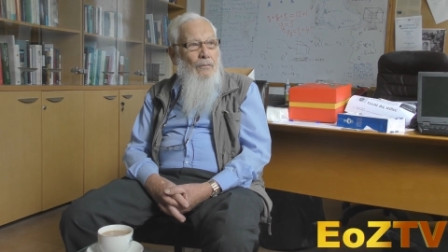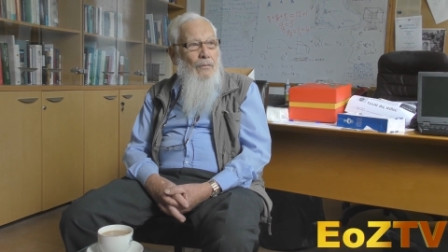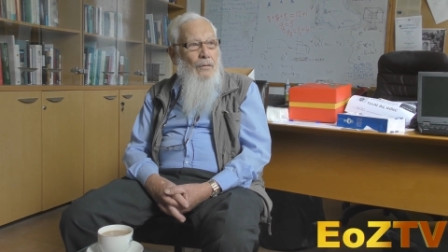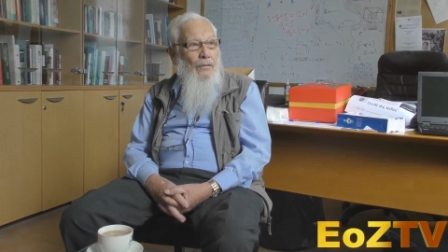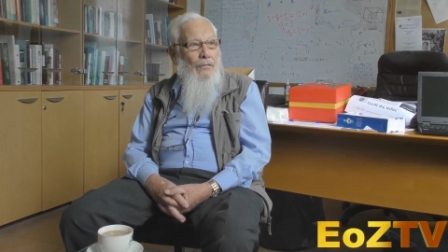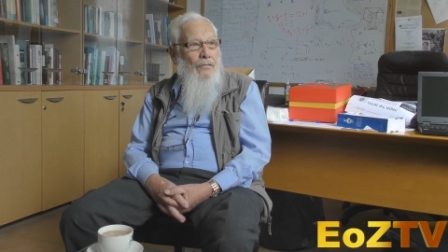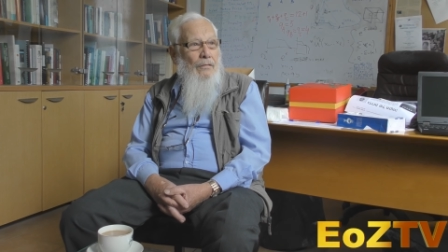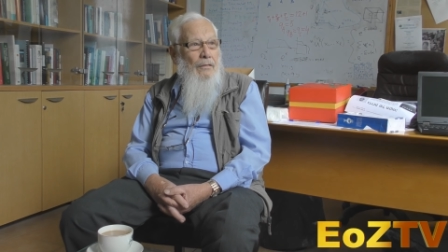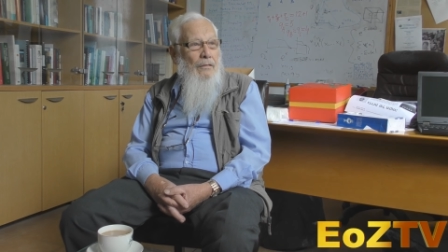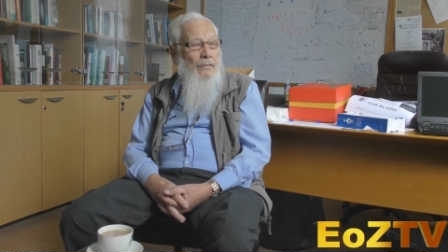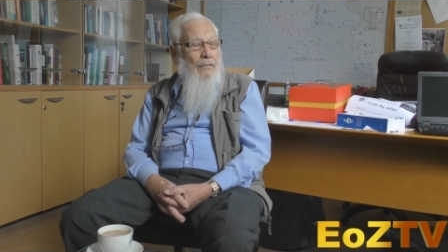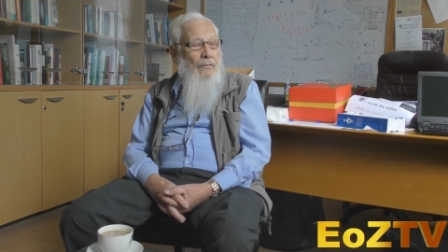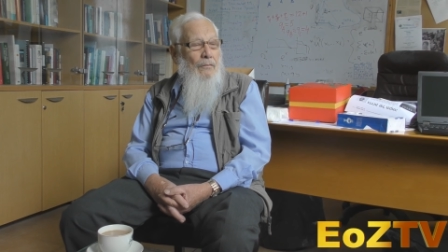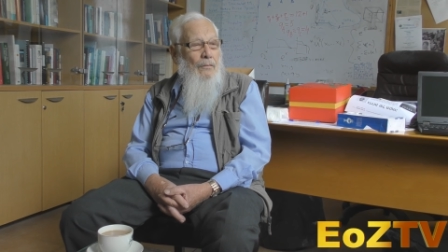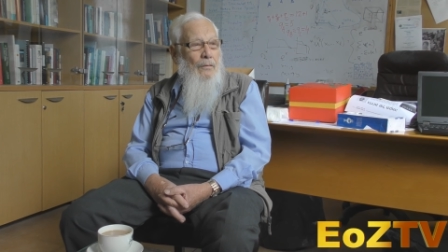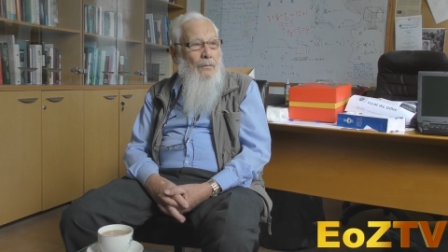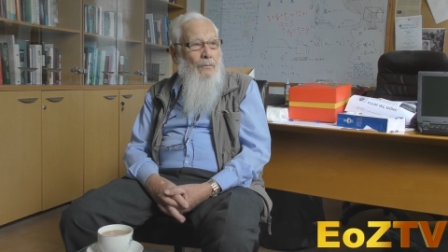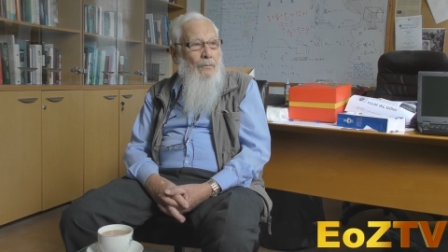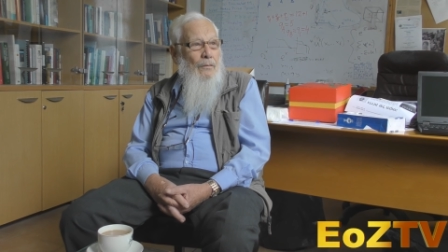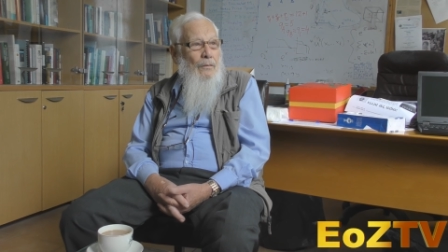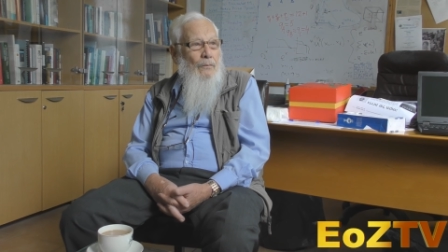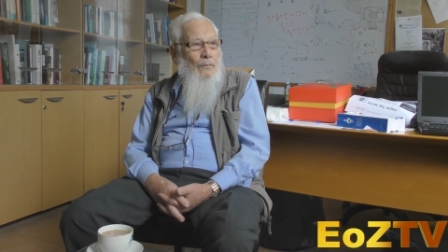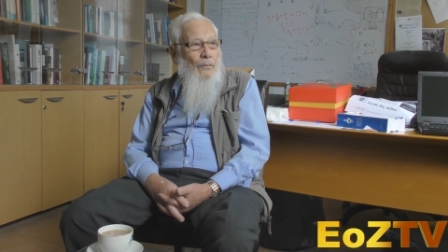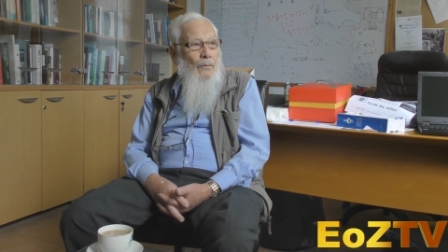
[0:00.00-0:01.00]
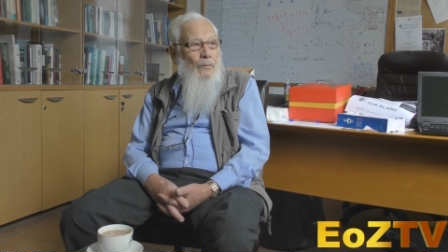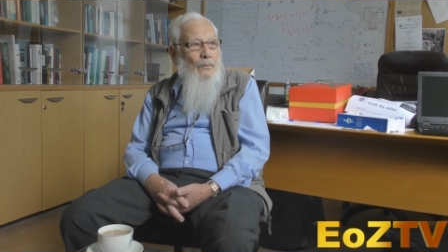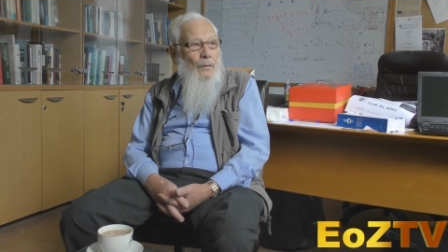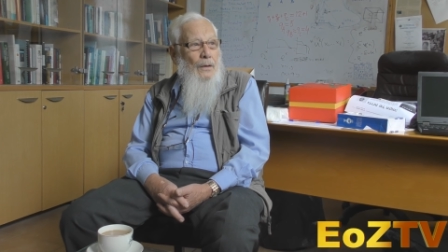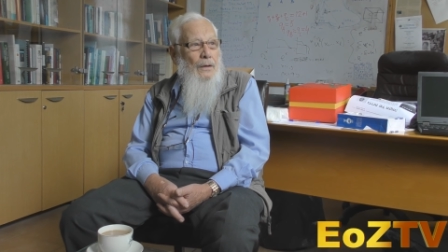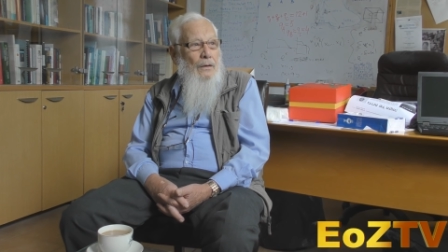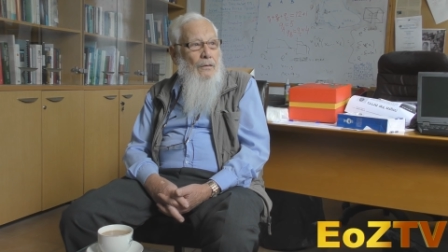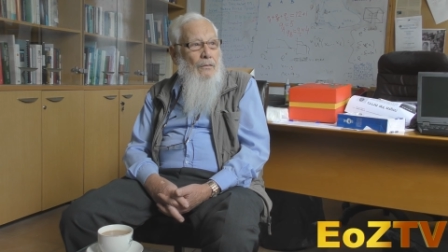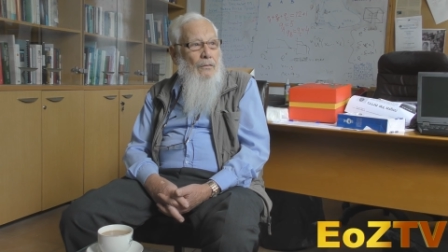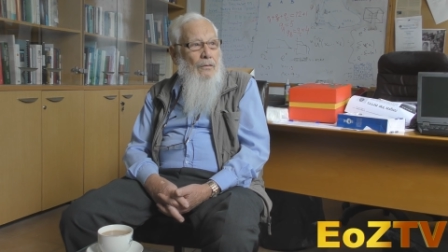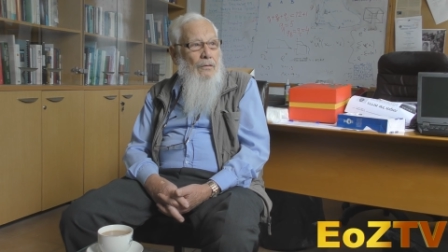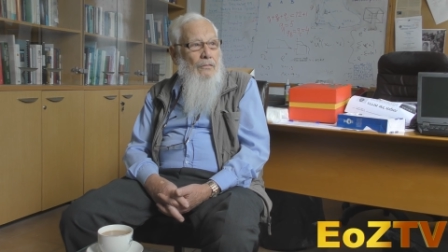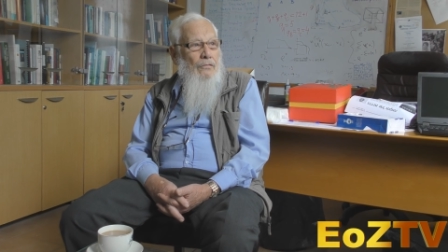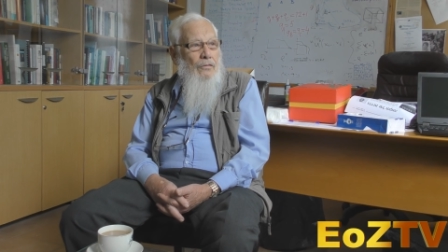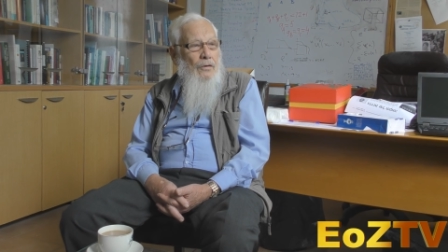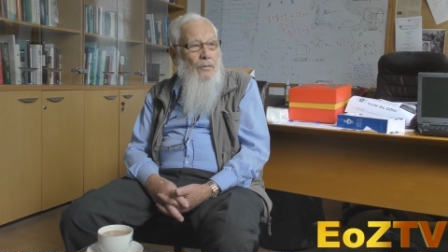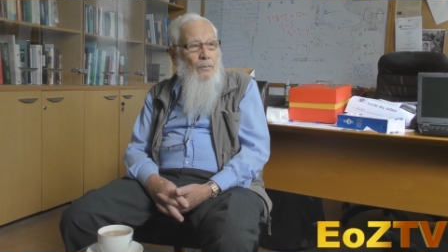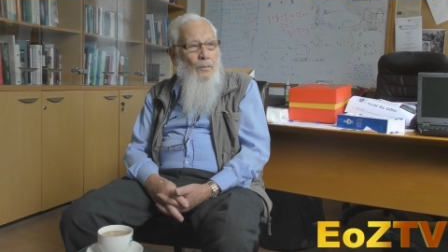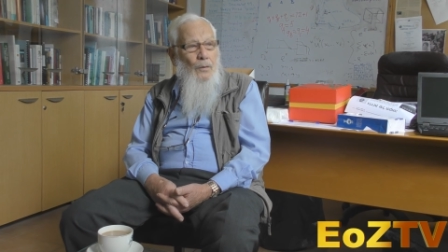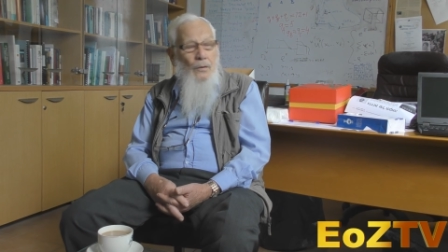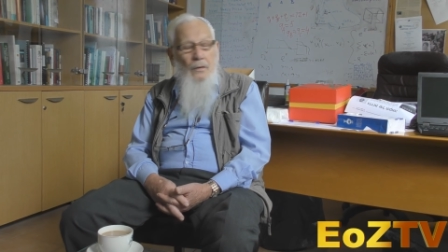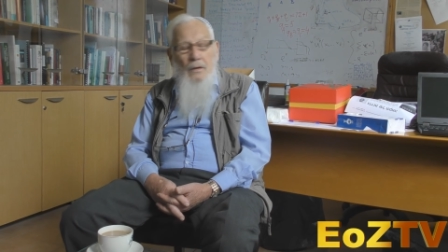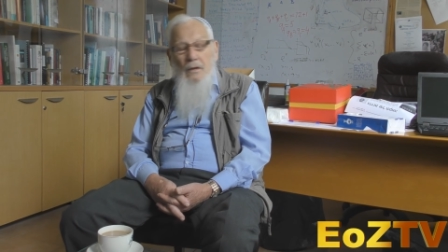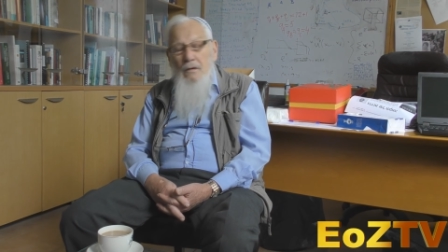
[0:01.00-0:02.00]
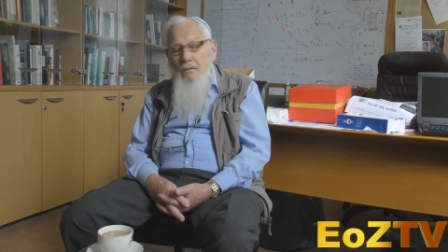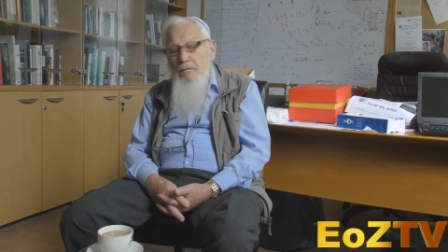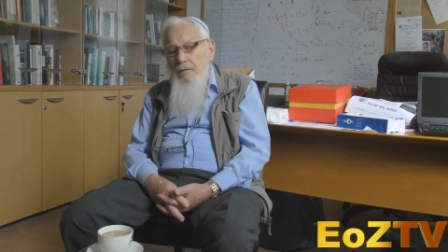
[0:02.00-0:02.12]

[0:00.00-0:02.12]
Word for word: we when you attribute